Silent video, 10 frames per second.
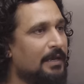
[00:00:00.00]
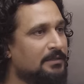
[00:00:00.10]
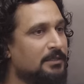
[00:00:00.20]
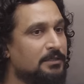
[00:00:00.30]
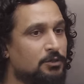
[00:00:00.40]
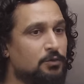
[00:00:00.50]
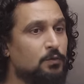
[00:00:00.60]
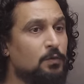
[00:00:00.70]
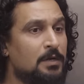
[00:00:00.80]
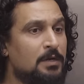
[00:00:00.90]
that sense
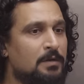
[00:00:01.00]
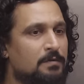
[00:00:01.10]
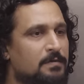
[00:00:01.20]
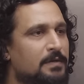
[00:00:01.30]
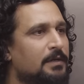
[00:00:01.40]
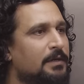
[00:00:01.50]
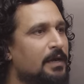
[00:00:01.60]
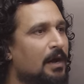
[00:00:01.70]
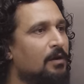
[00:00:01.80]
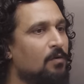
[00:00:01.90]
to
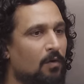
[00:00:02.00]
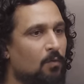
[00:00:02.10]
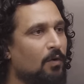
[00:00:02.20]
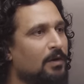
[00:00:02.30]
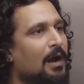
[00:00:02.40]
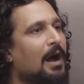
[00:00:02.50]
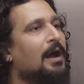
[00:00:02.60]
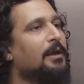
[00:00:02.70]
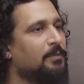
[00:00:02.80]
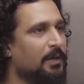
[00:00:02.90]
really unlock what I am